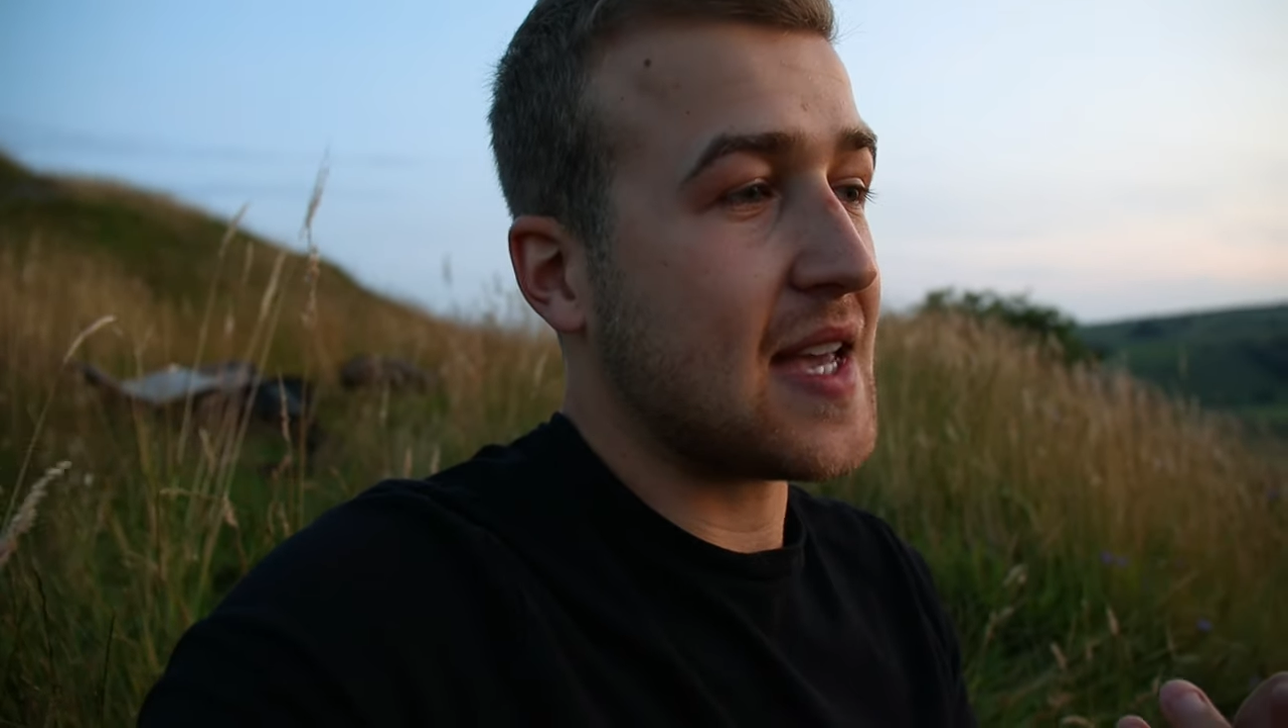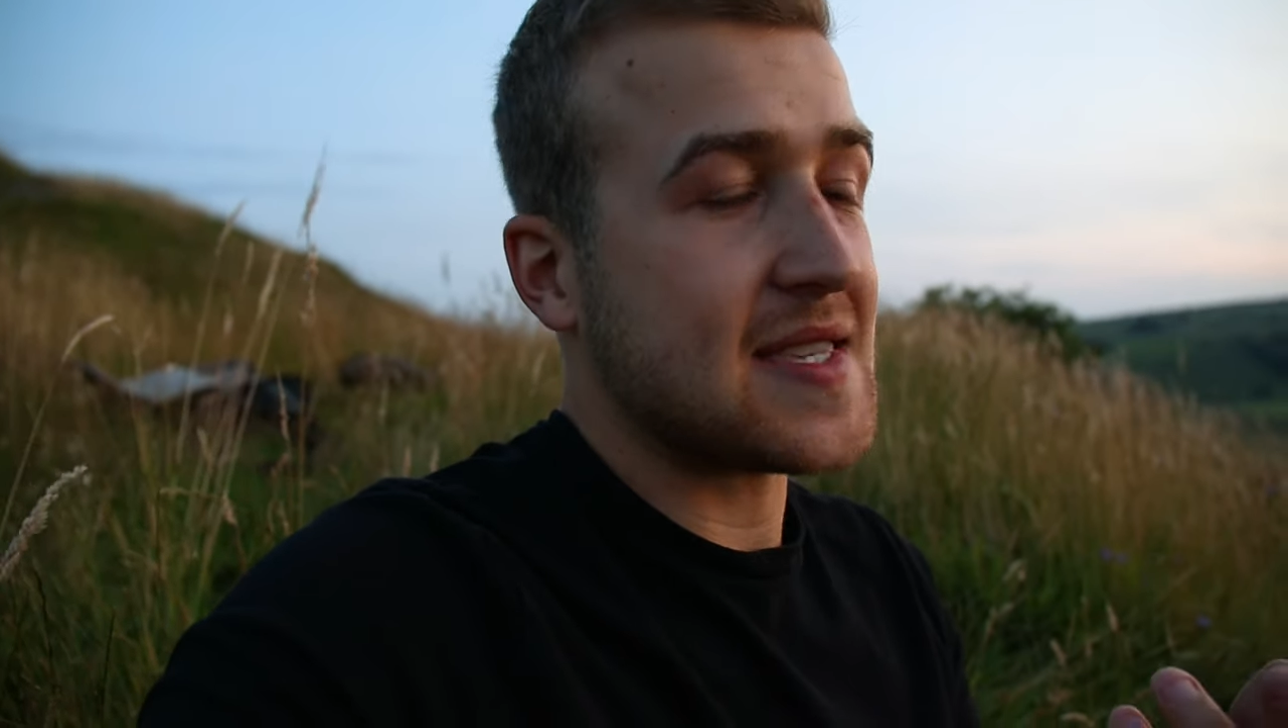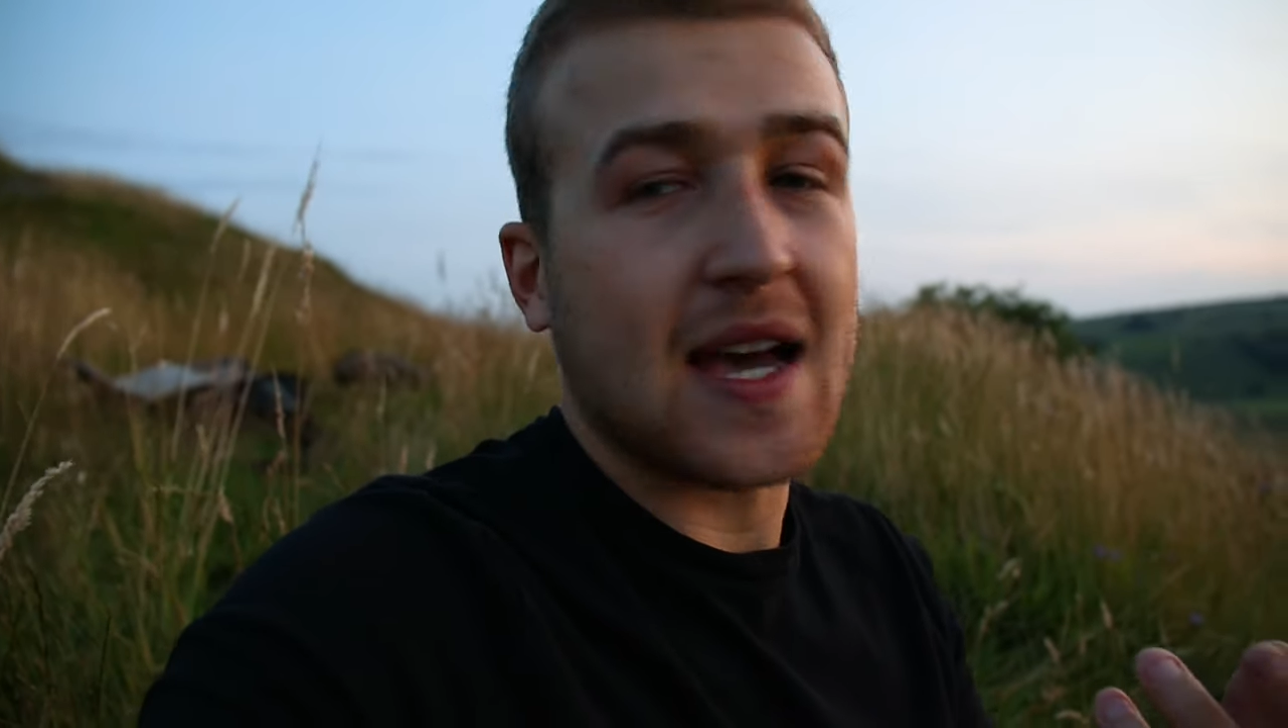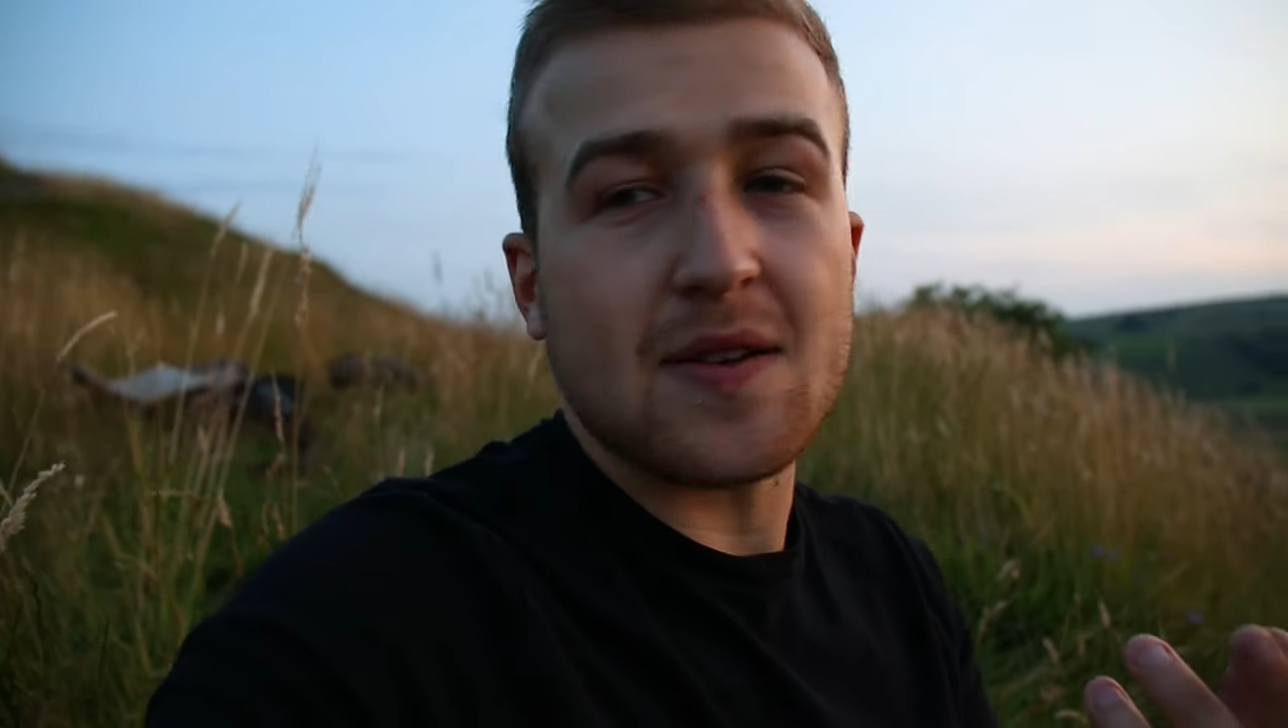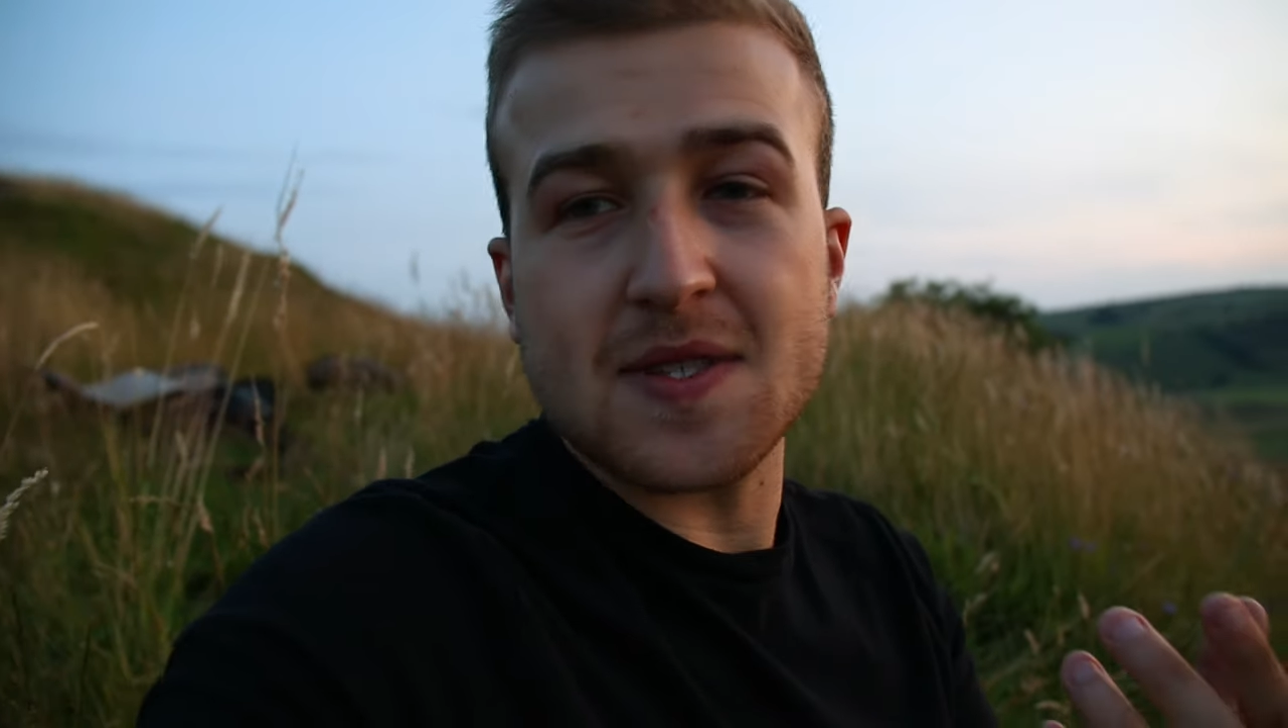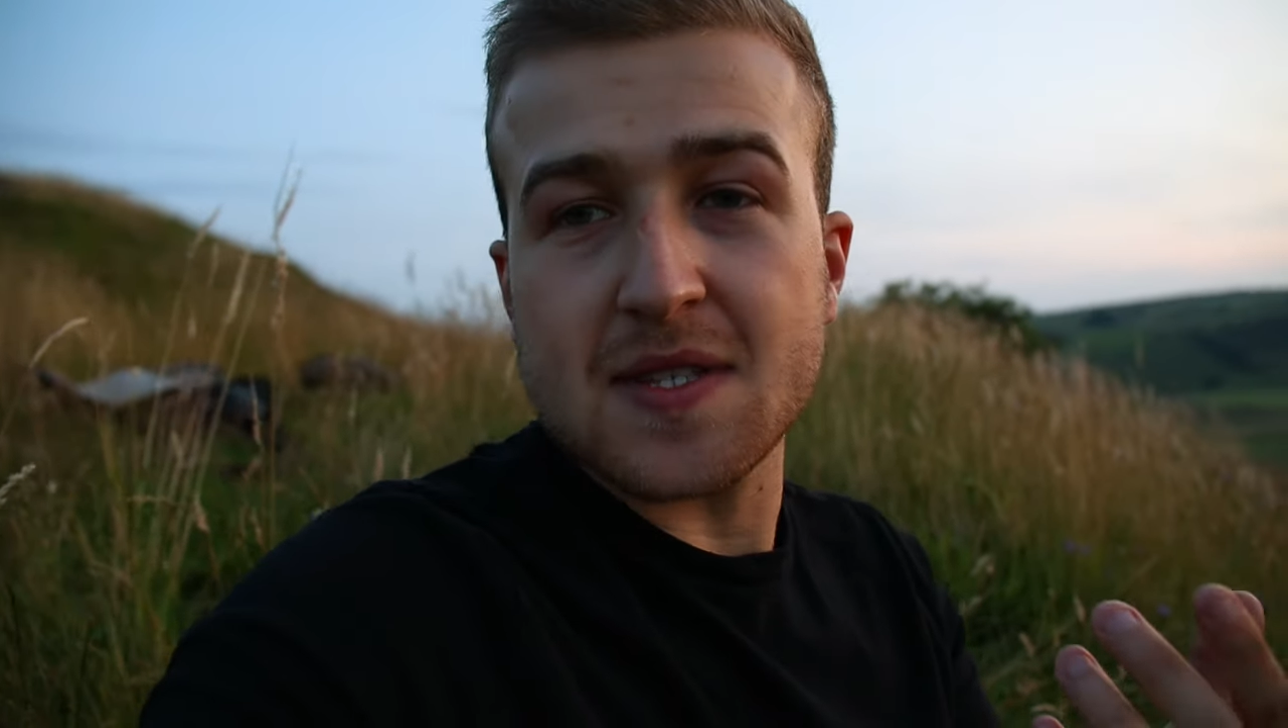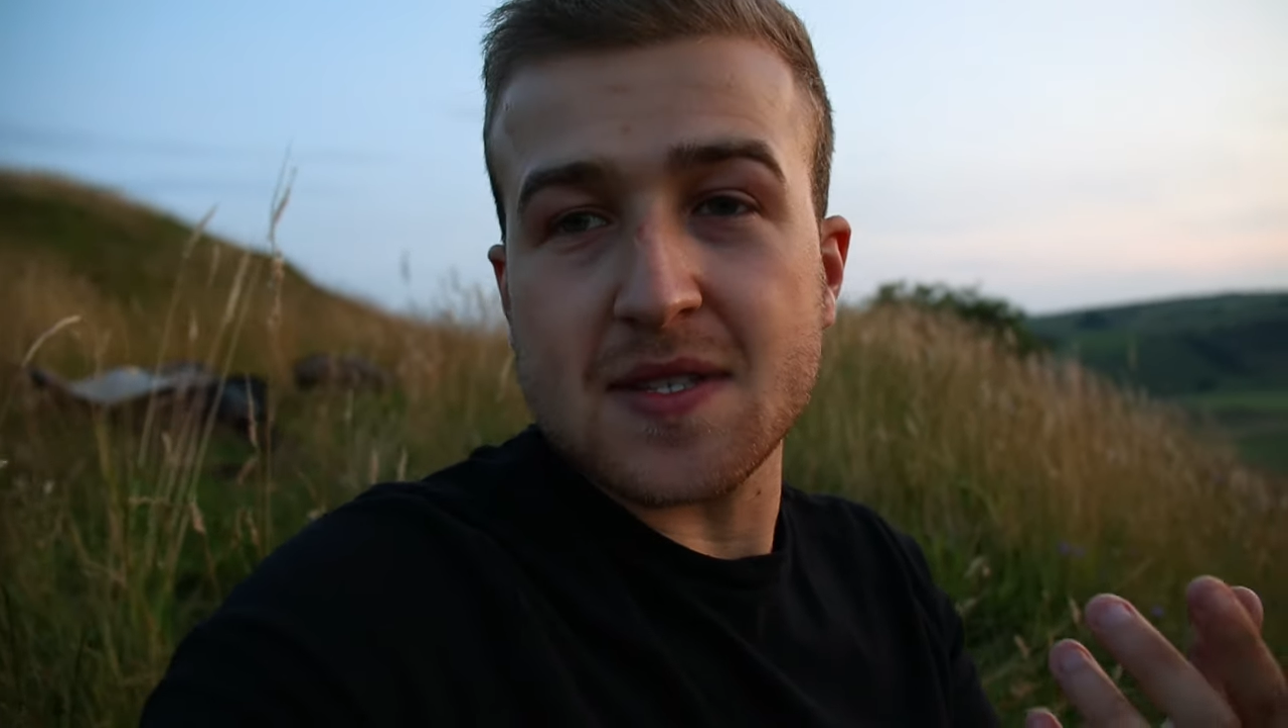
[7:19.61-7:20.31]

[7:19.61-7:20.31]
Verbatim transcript: get out